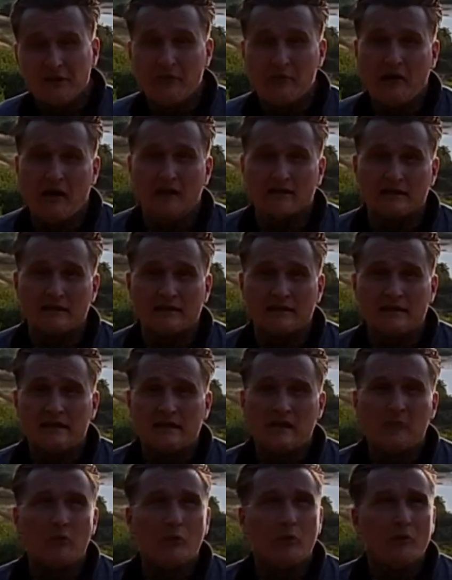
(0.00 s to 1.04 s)
in the
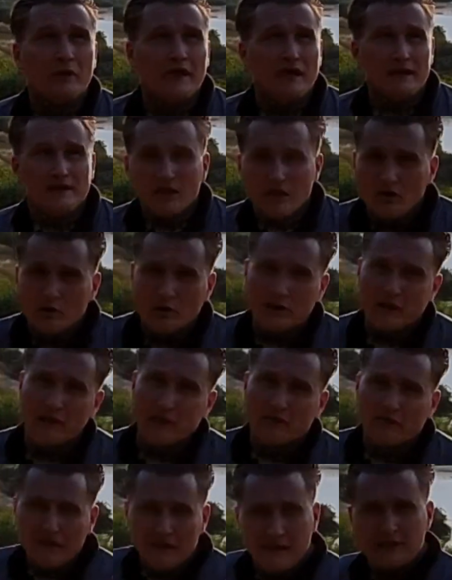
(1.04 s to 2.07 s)
past, but we need to look at it,
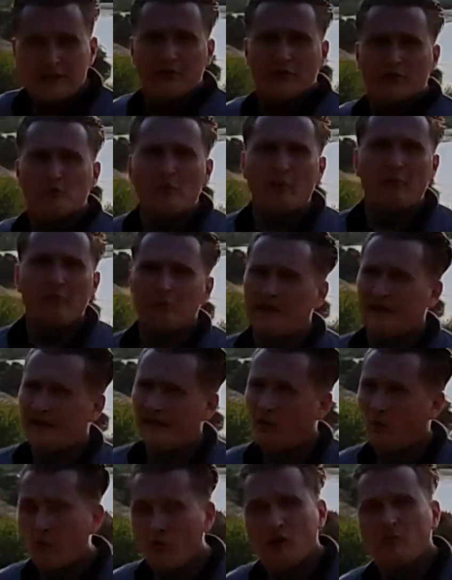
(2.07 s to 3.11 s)
we need to remember it, and
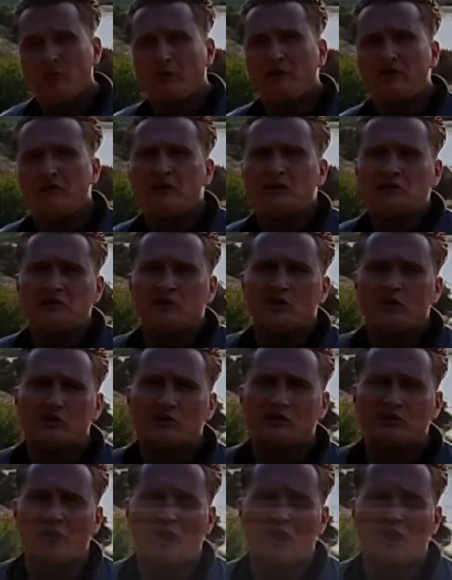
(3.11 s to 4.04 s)
I want to bring these stories